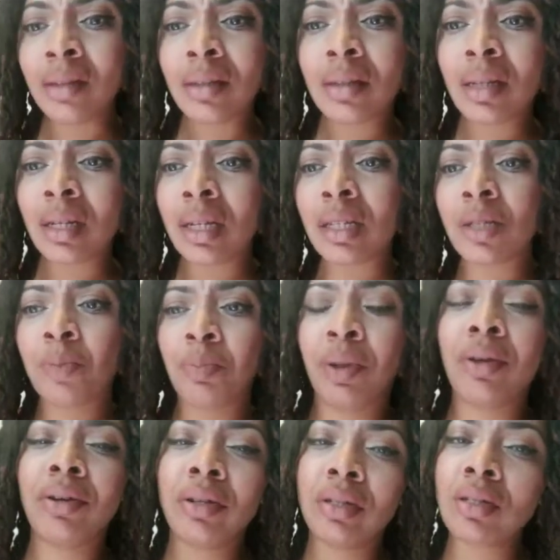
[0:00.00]
the
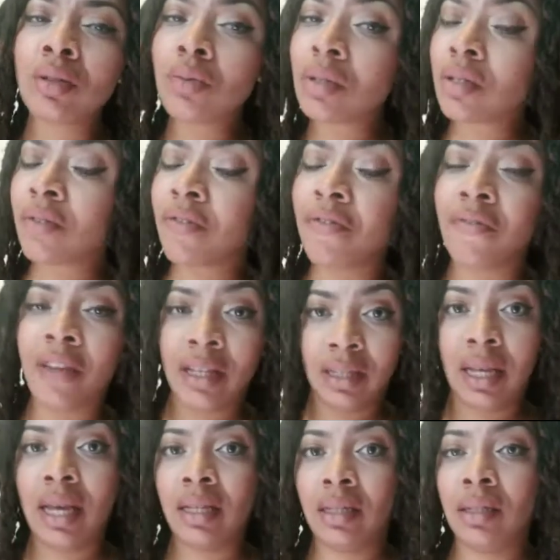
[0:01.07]
experience was
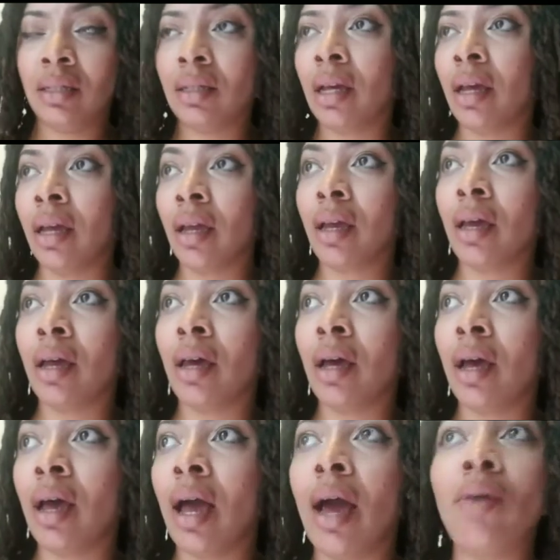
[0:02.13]
fantastic. Like
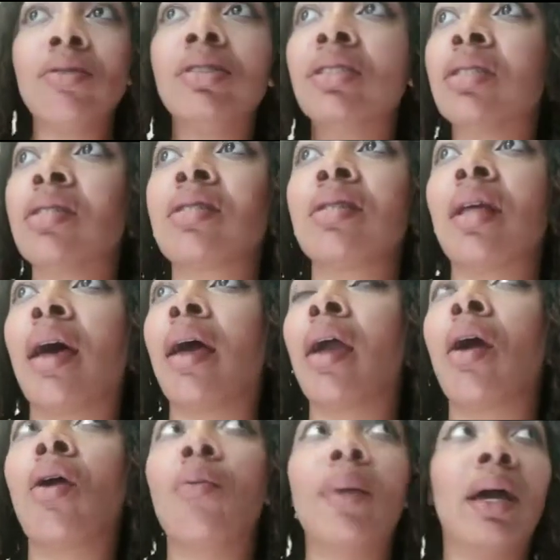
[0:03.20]
I was just
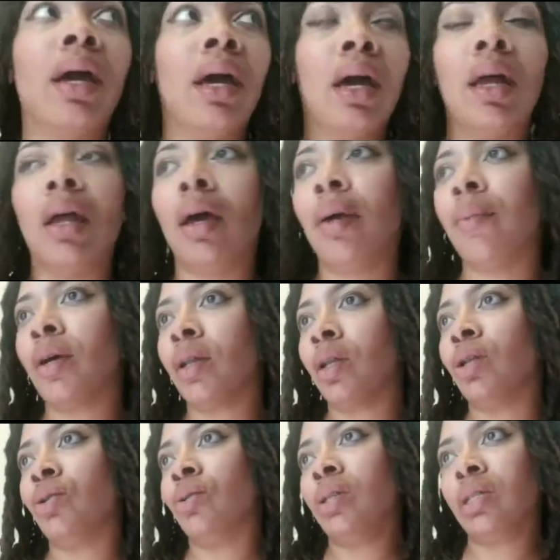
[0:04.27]
like, oh my God, I'm going
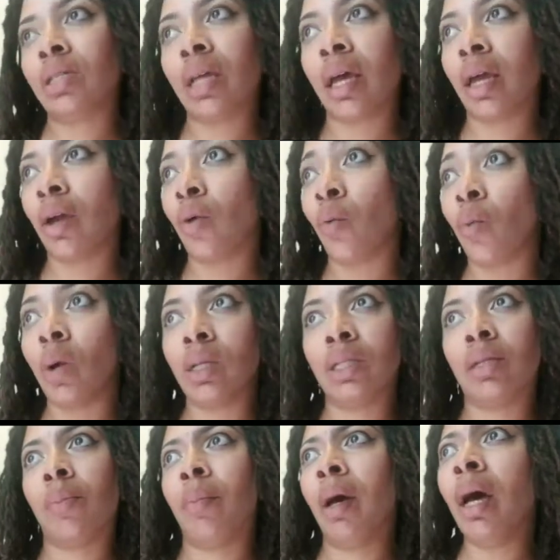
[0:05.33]
to do this like
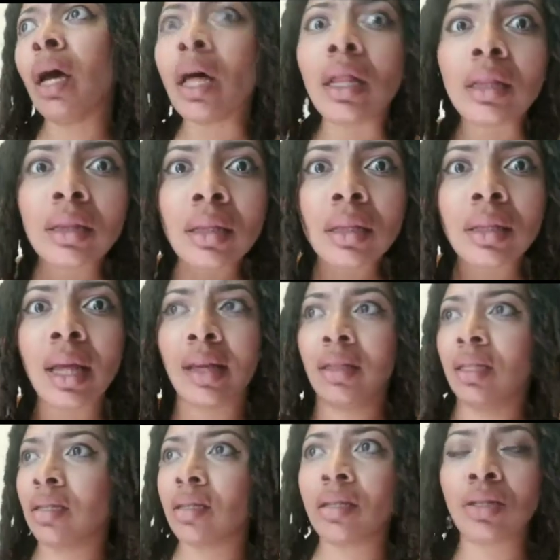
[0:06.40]
once a month.
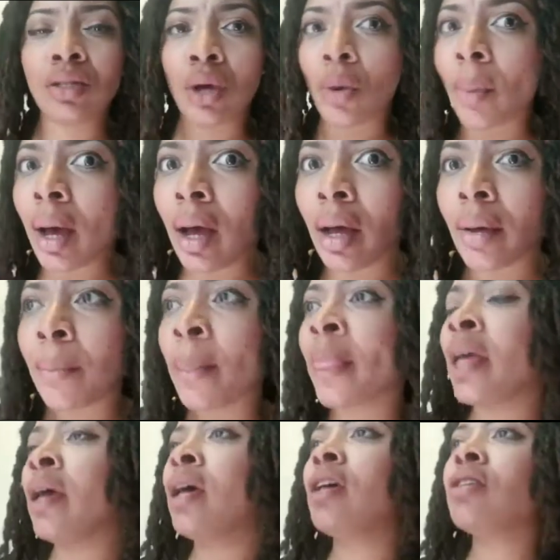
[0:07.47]
Like this is so bomb.
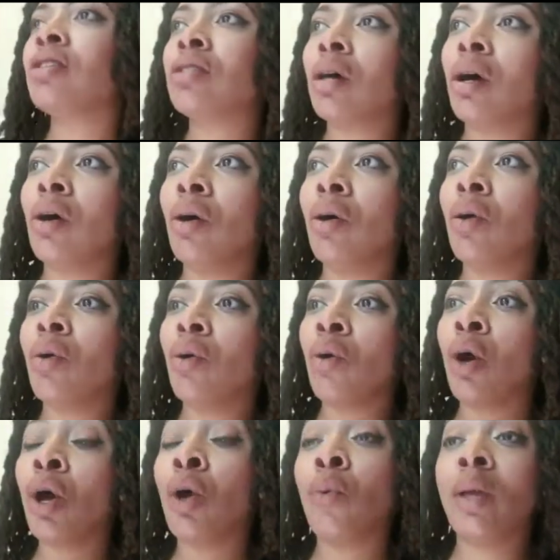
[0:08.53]

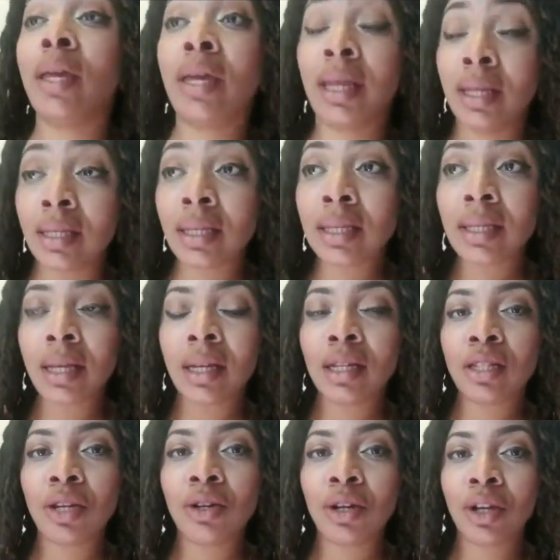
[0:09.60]
So we get to San
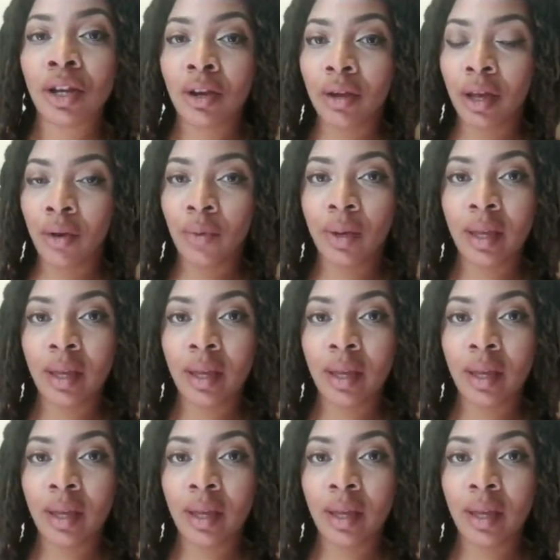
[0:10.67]
Antonio and